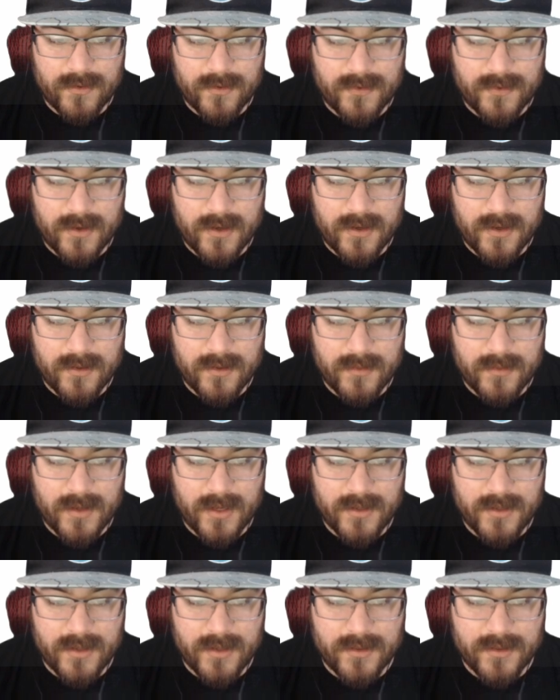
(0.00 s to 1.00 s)
from
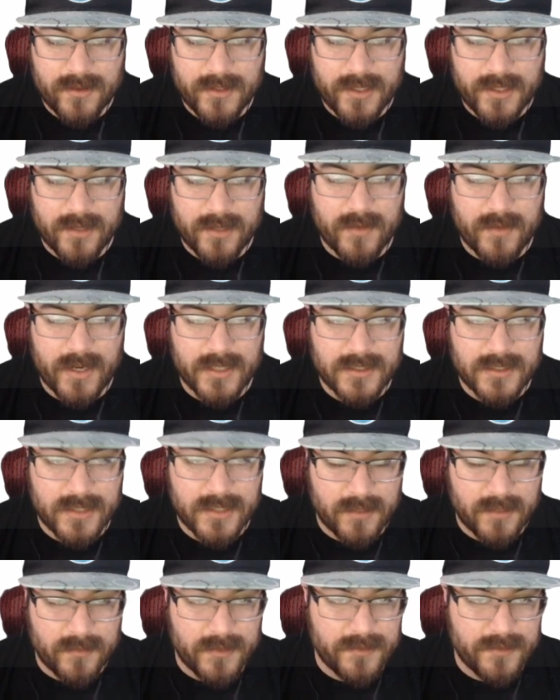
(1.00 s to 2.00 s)
another nearby
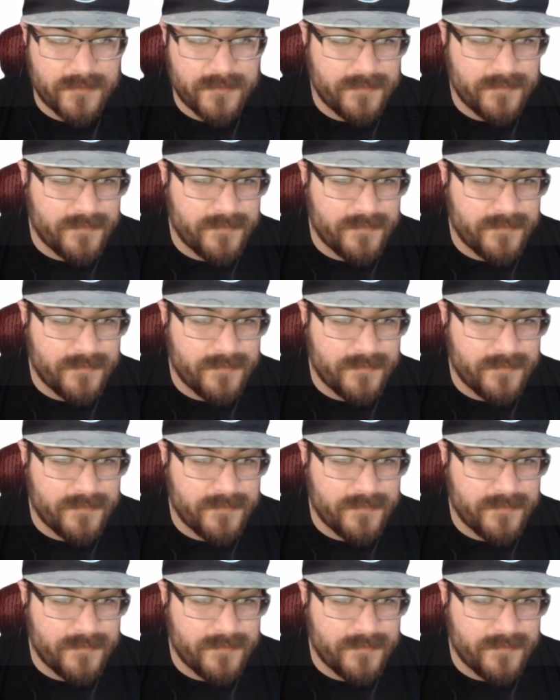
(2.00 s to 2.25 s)
segment.